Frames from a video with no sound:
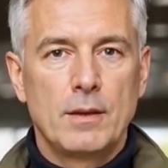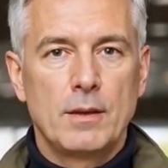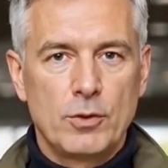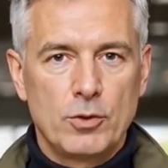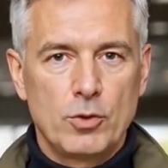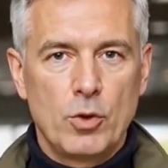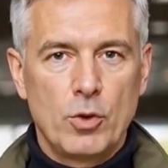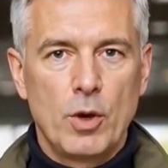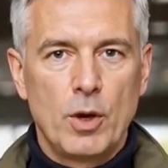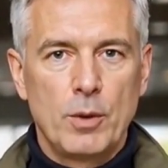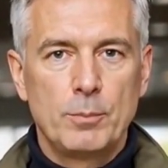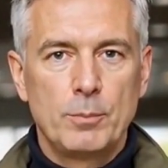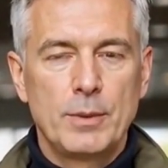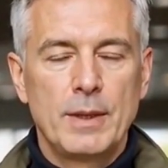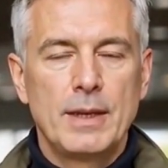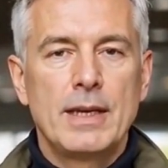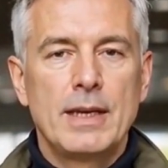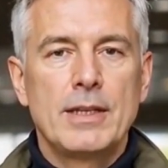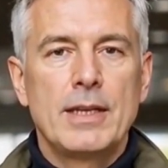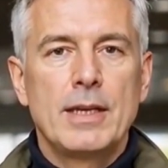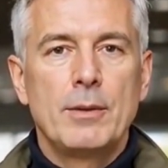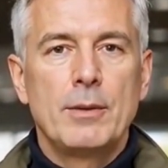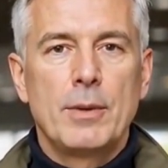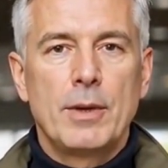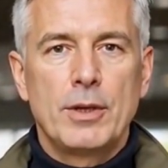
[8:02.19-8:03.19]
Trump and
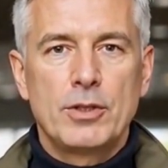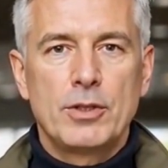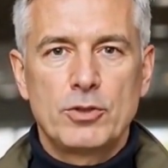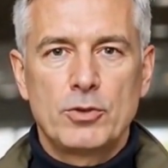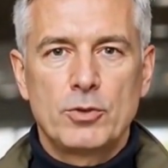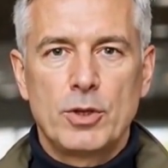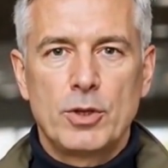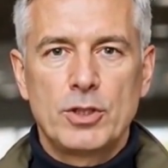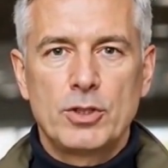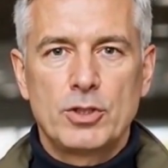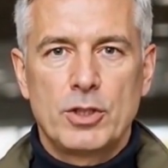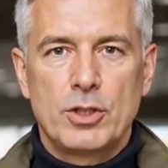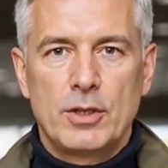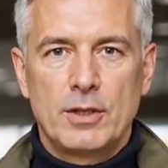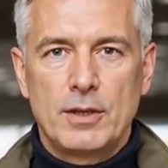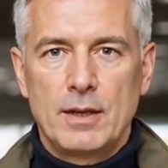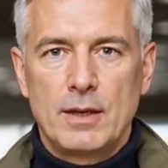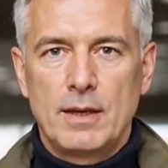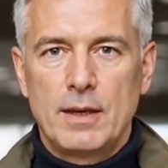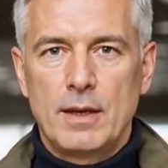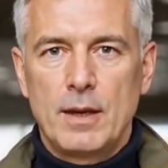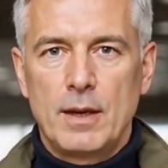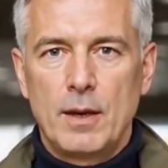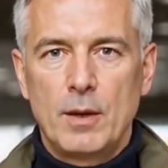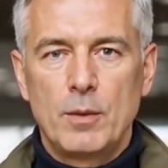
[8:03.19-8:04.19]
his administration
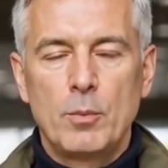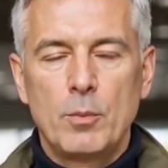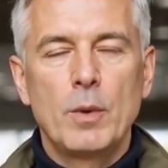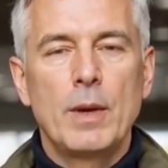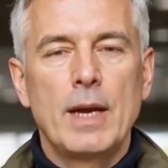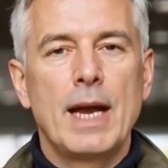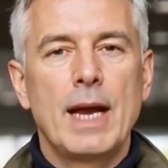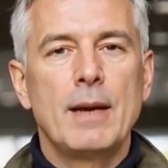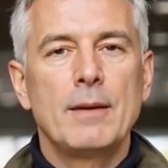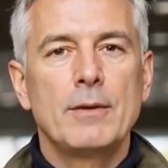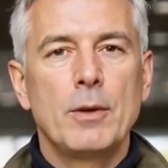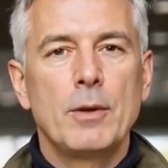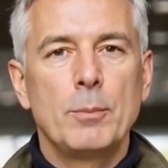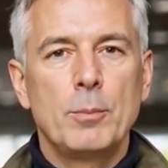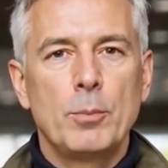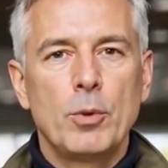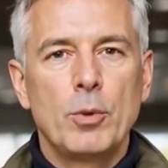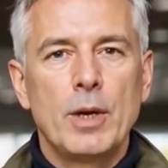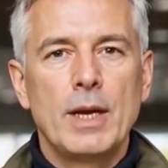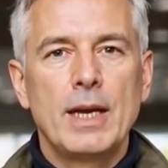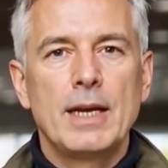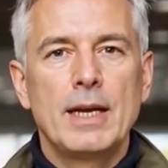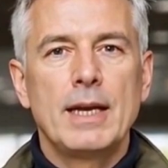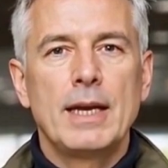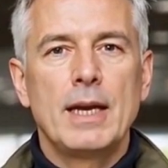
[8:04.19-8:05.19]
would have to
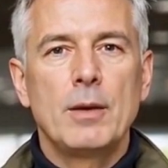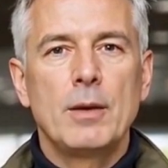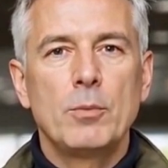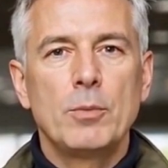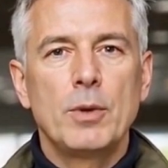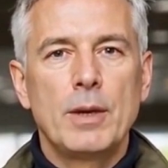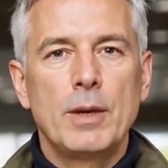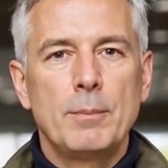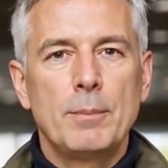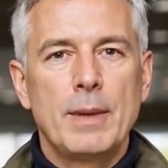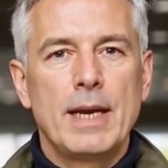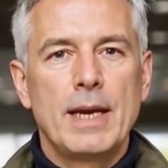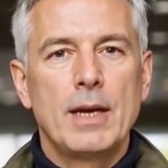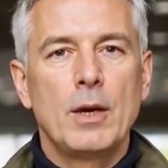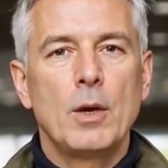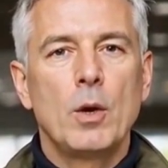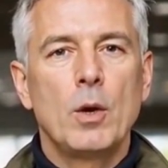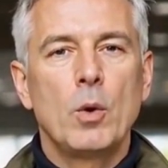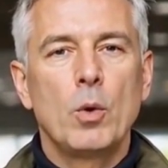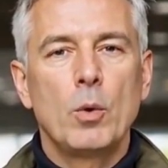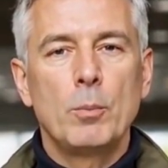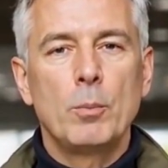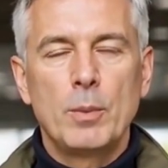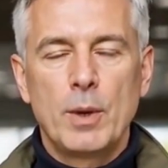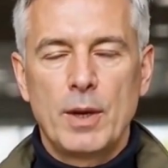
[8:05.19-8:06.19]
break and remake a
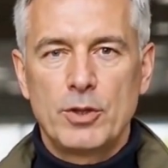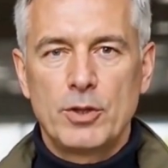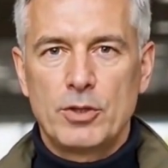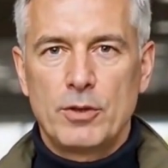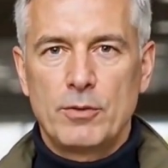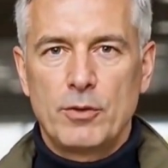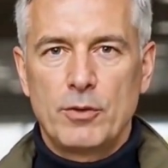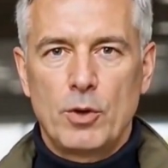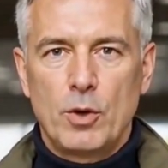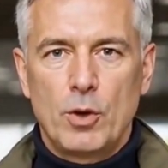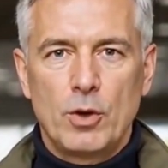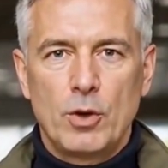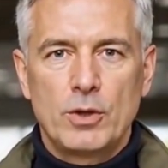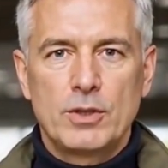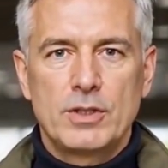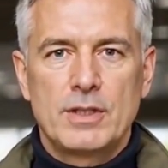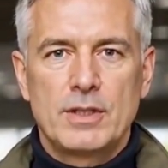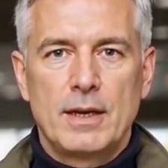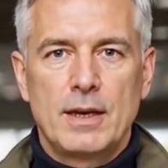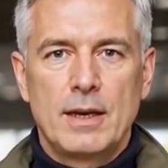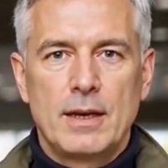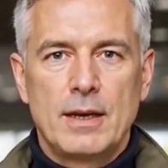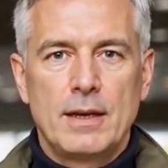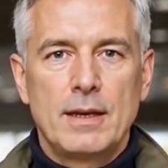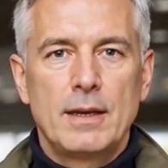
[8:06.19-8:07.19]
whole bunch of laws
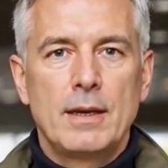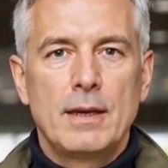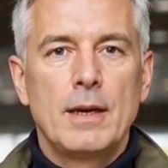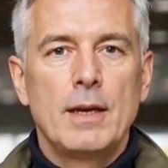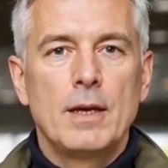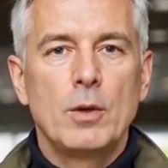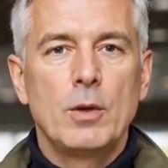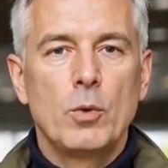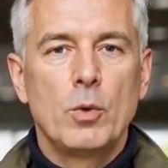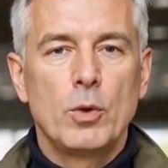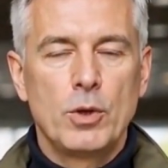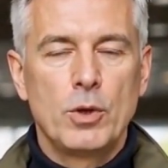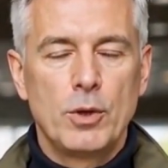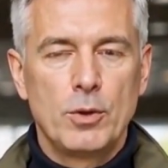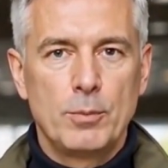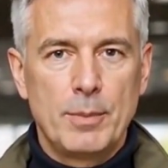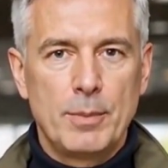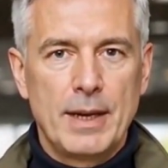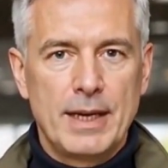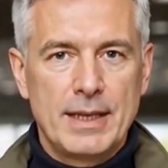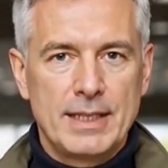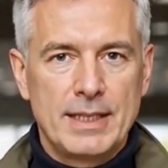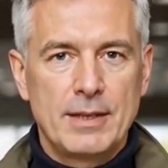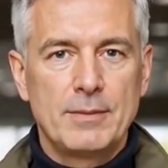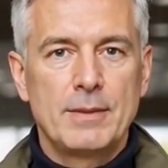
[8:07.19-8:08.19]
in order to
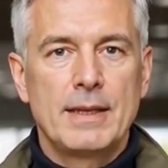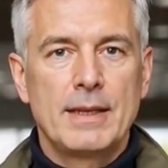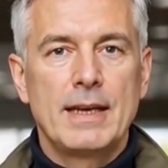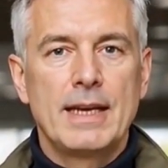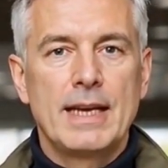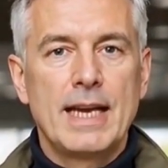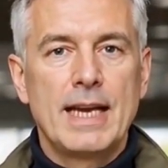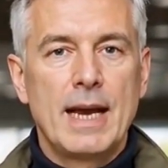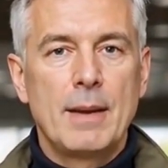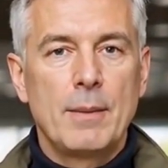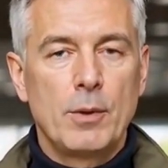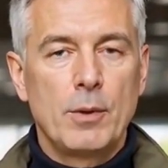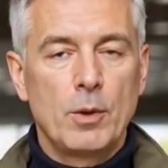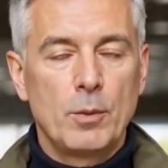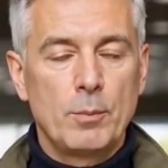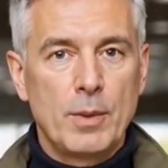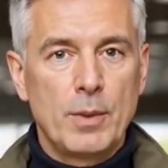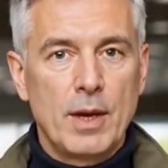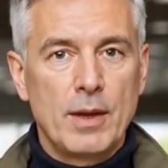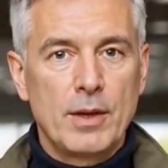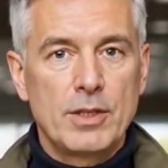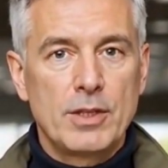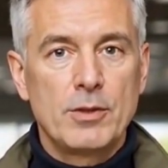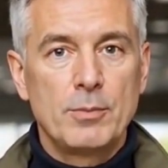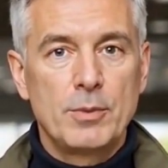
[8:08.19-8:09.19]
make giving the capital
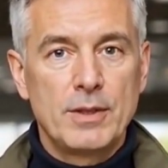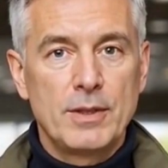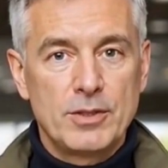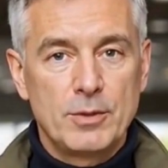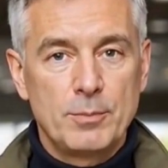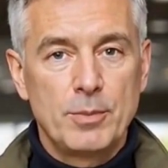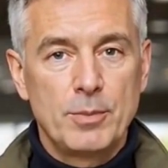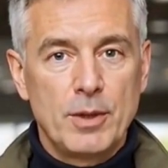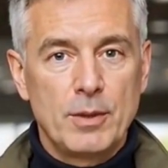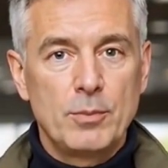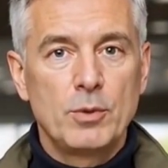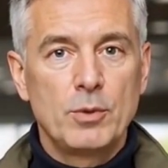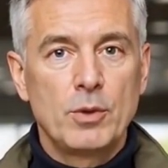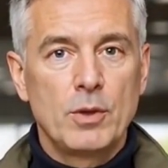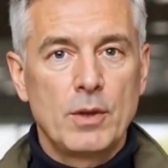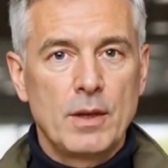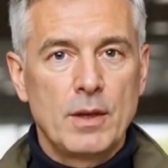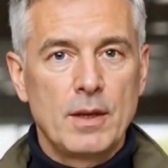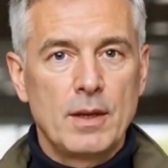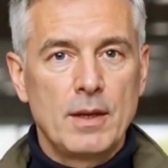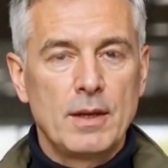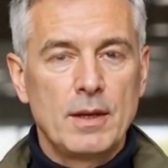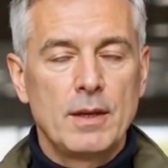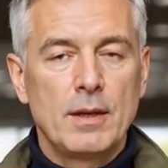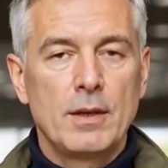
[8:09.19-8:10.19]
punishment to people
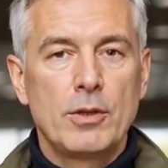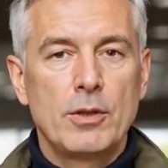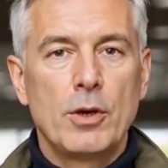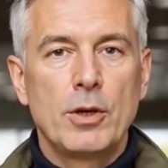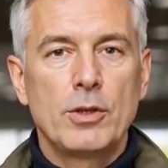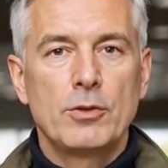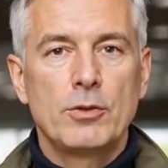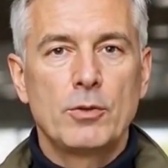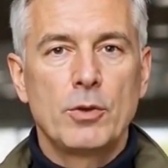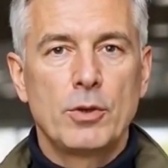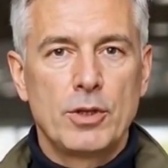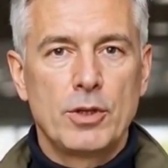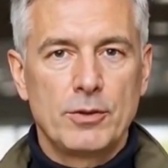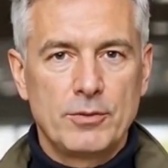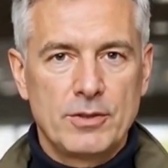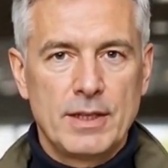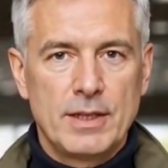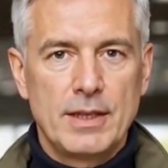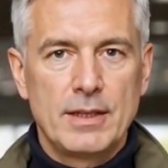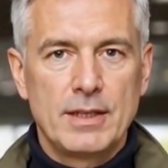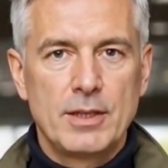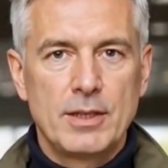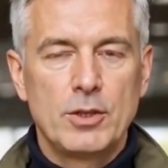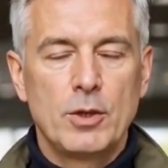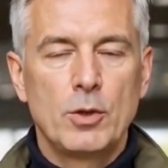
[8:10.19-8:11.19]
just for living
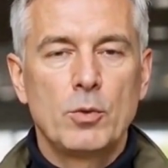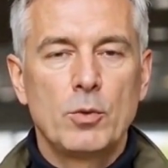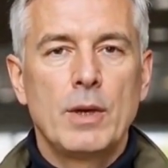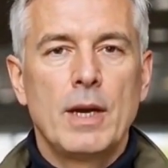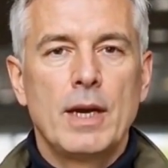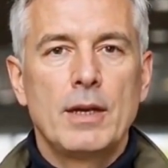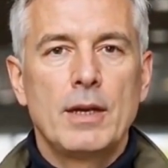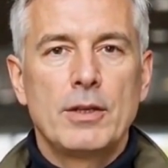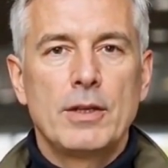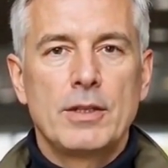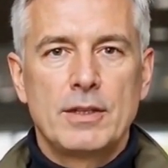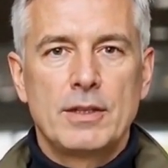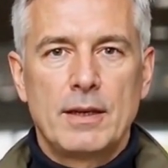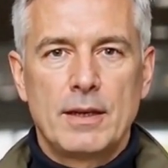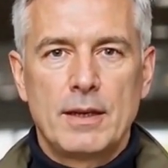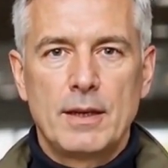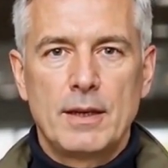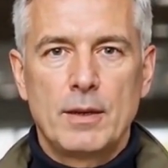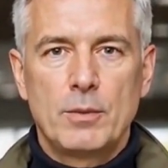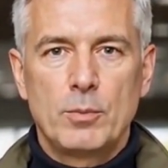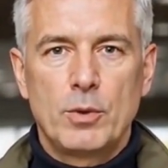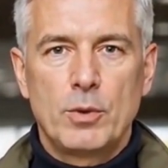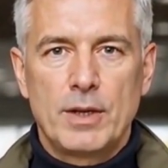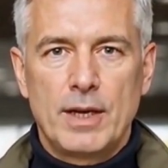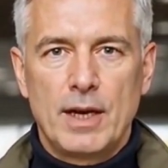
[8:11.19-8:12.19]
in the U.S.
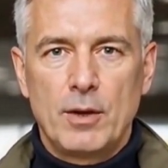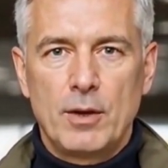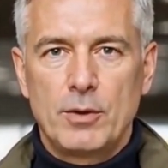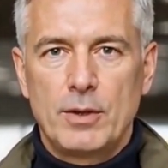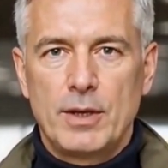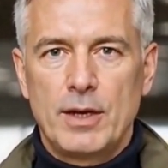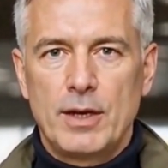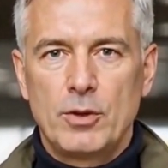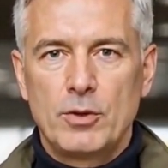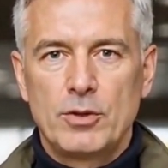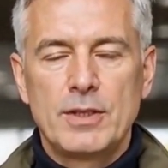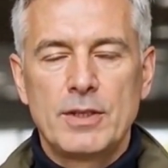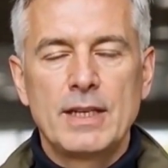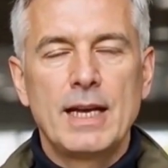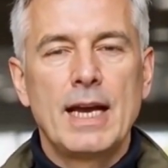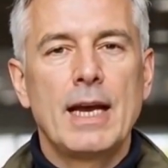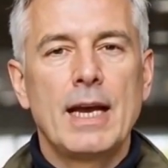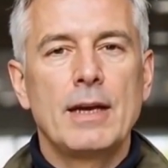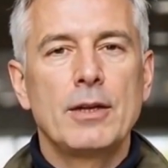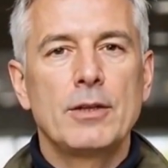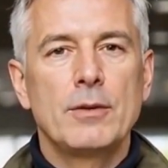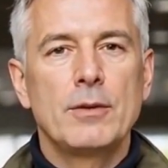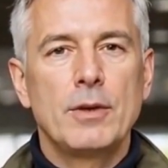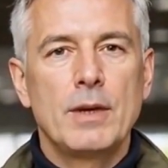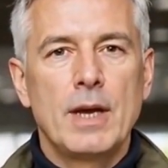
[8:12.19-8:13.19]
without legal
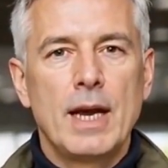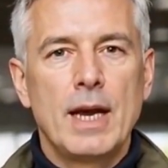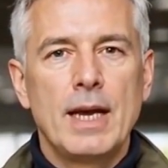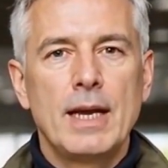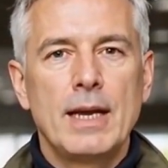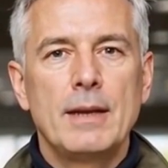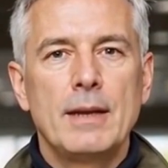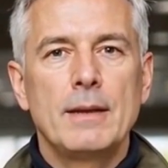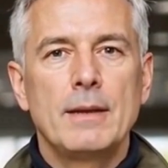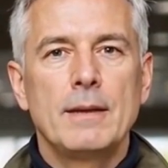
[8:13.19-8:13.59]
status fly.